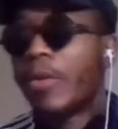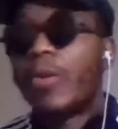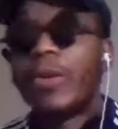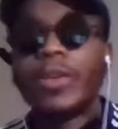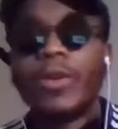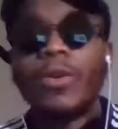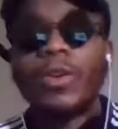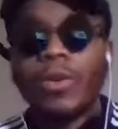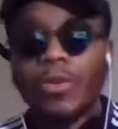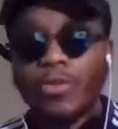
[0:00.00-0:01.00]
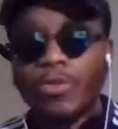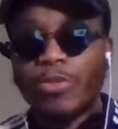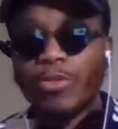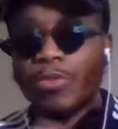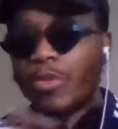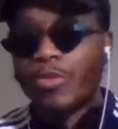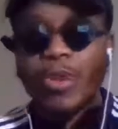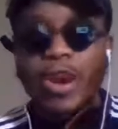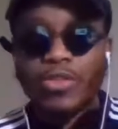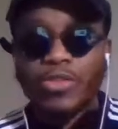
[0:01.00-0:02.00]
all of those was
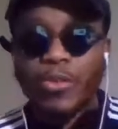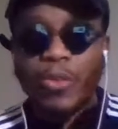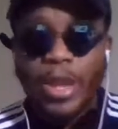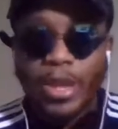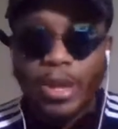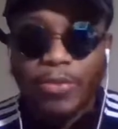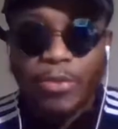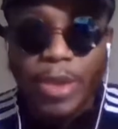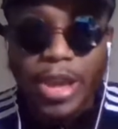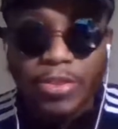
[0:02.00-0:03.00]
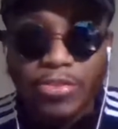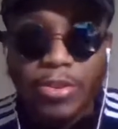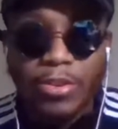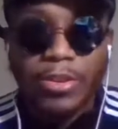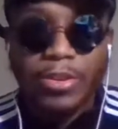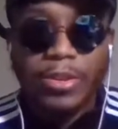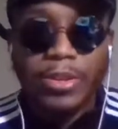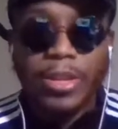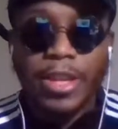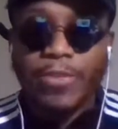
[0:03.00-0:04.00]
washed away if you had a sauna,
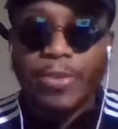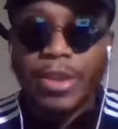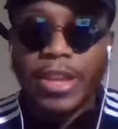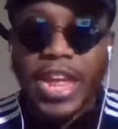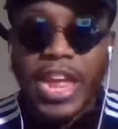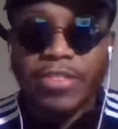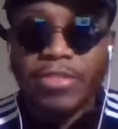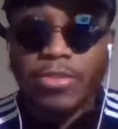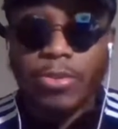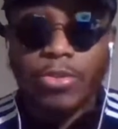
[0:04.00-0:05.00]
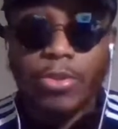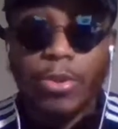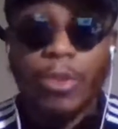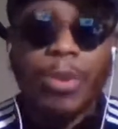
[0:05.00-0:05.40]
if you could get access to a sauna.